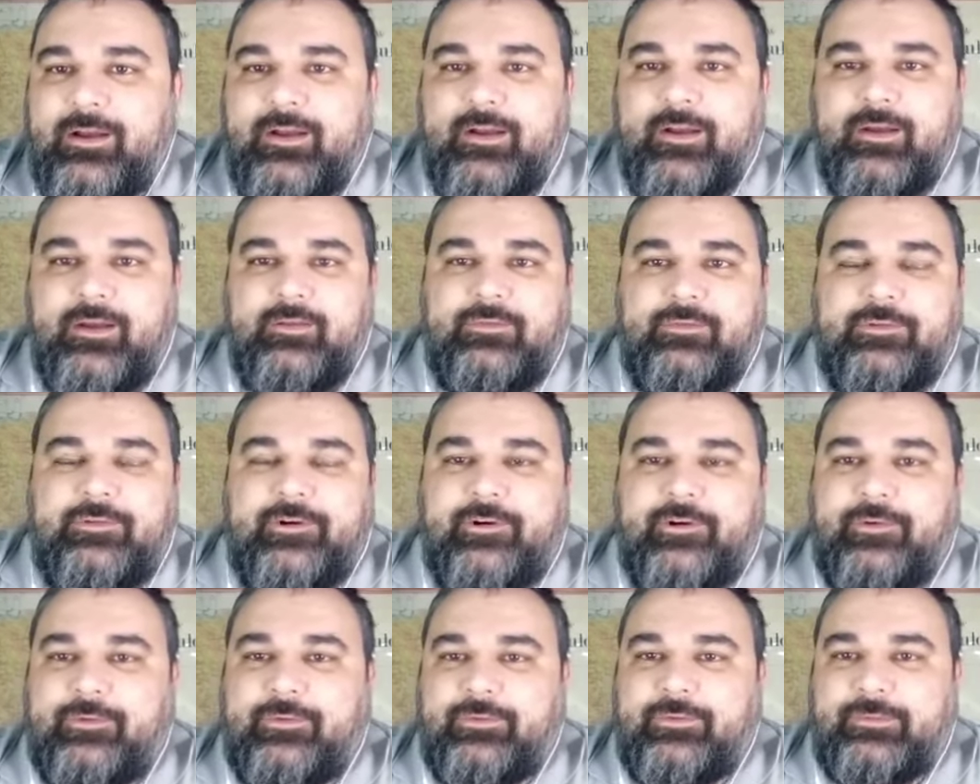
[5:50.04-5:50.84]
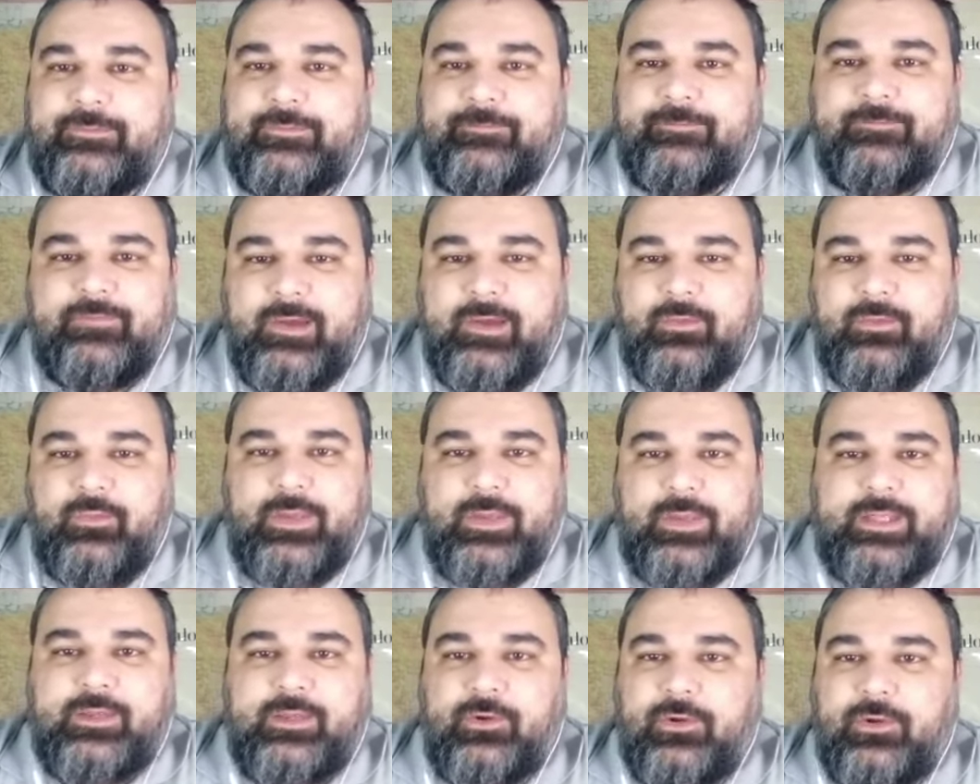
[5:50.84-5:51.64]
from
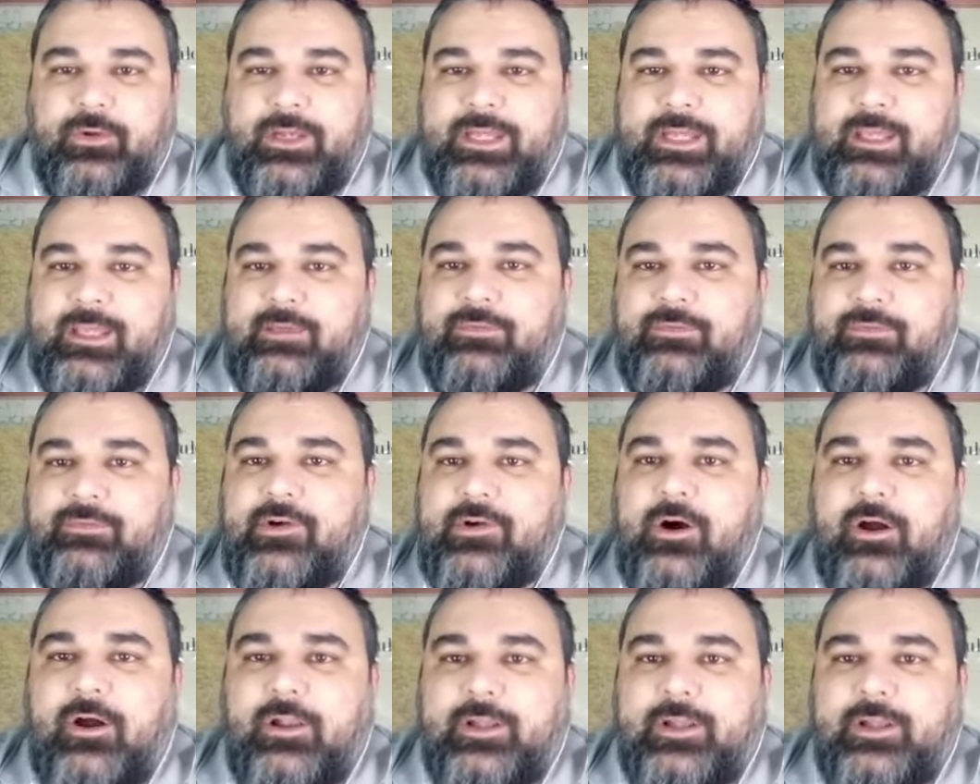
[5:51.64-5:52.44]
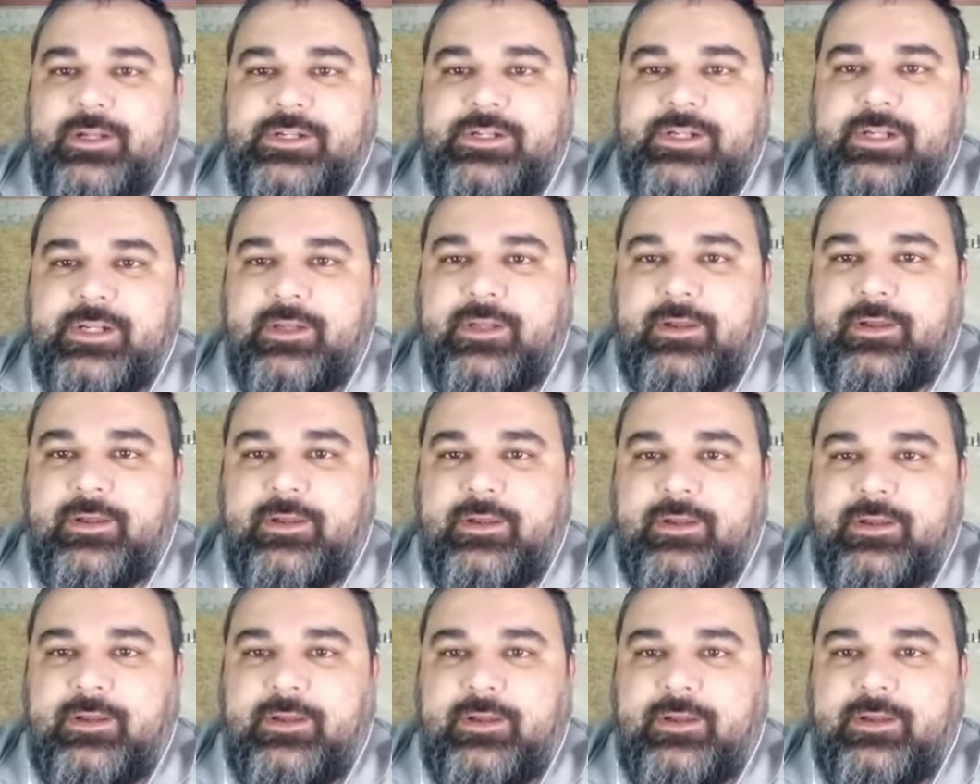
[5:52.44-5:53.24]
when you leave college
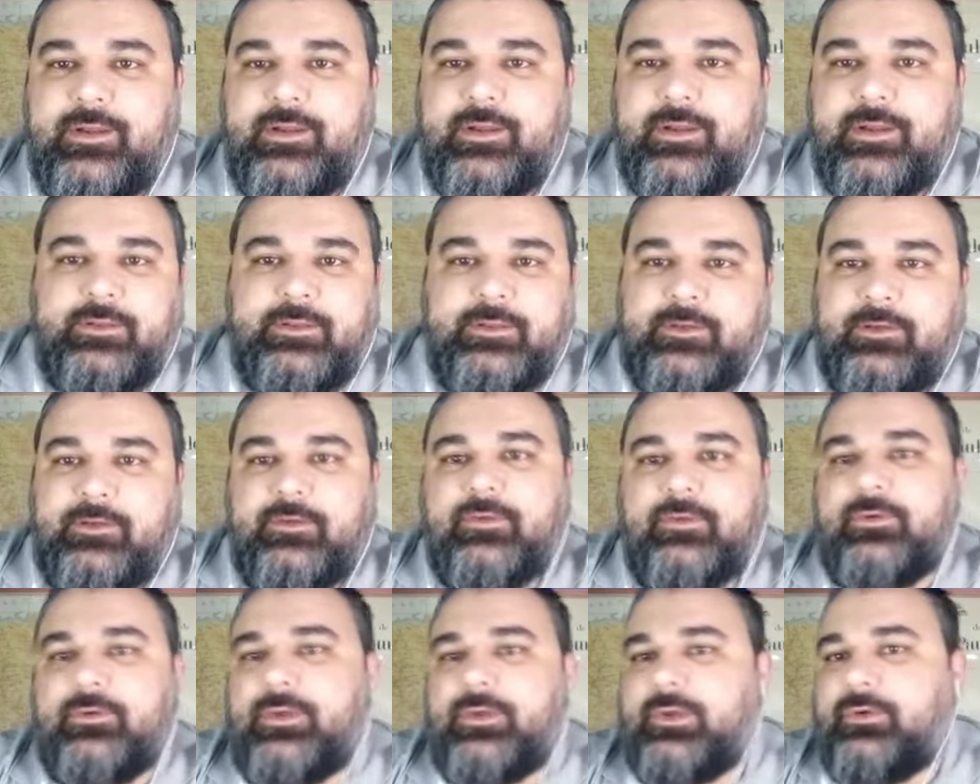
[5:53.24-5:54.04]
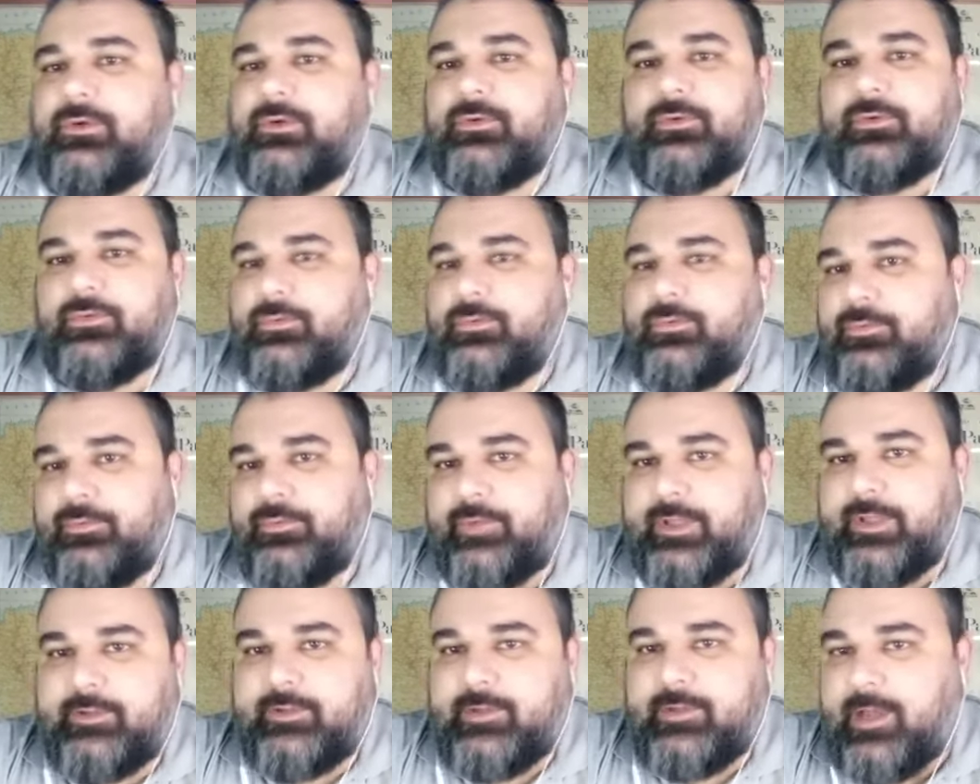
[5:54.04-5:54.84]
up until you
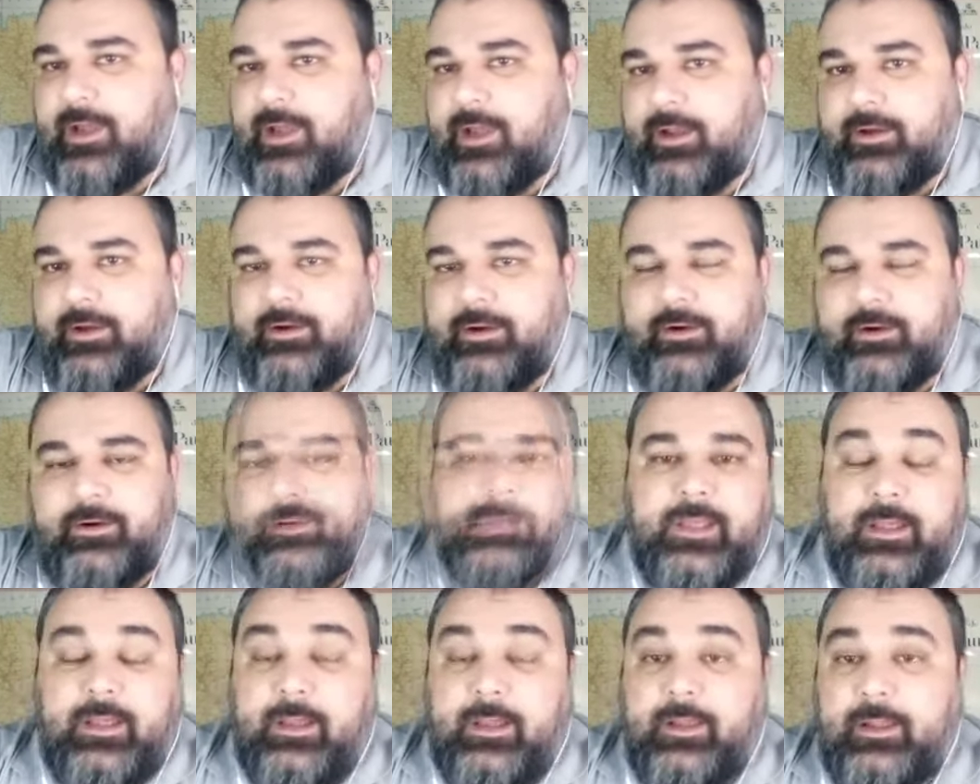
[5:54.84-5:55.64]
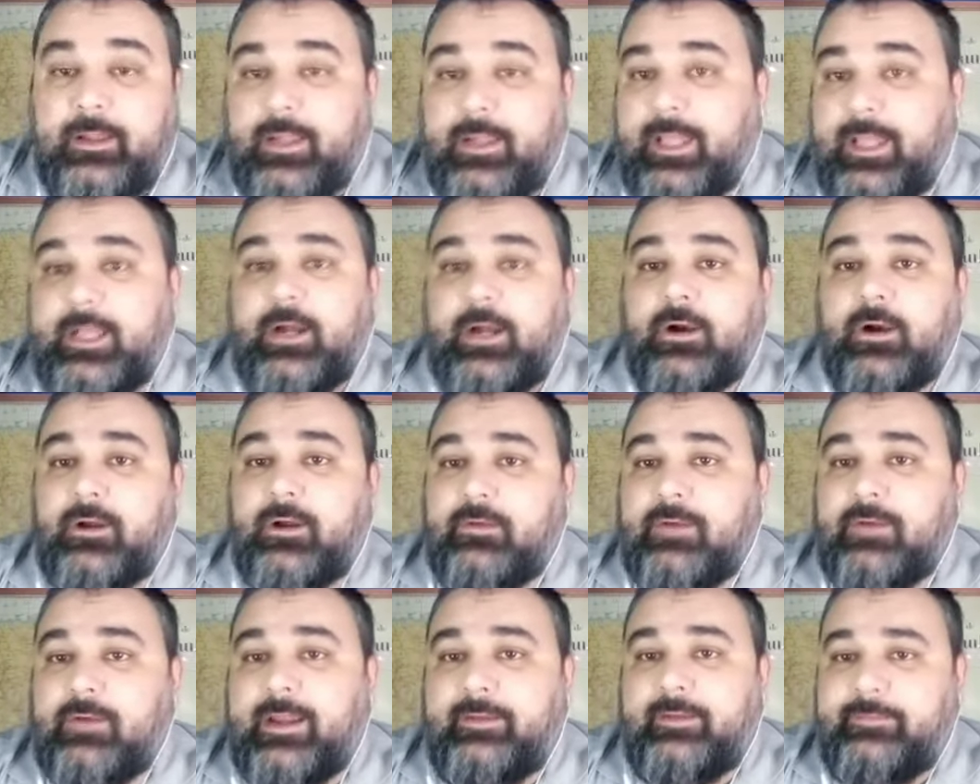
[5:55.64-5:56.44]
retire, like our
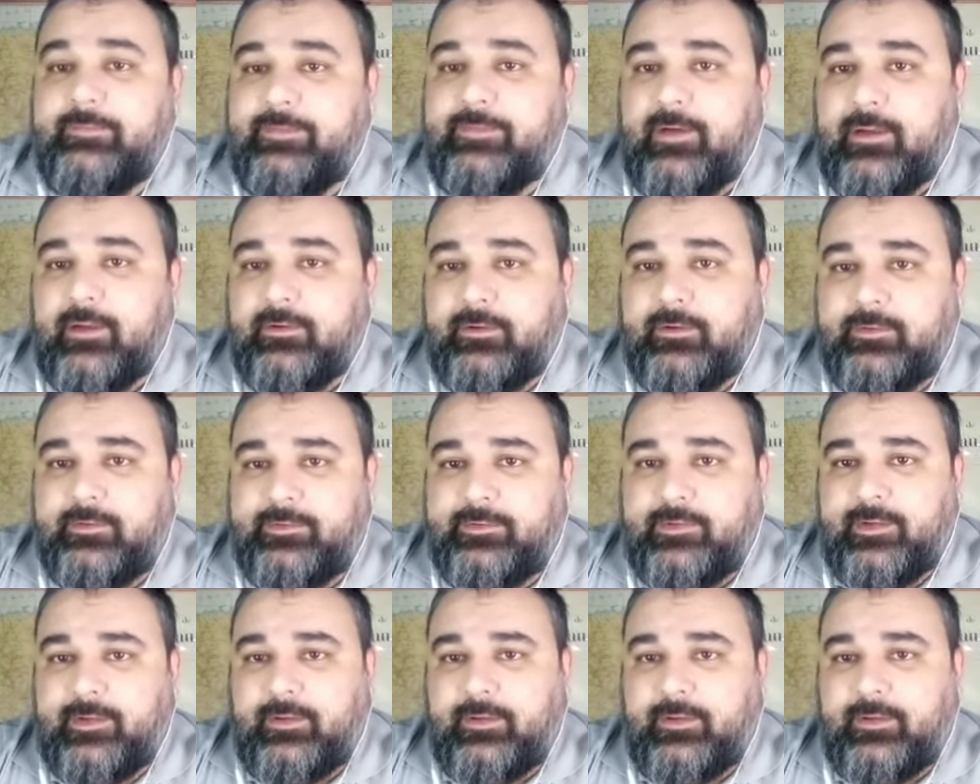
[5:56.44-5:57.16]
grandfathers did.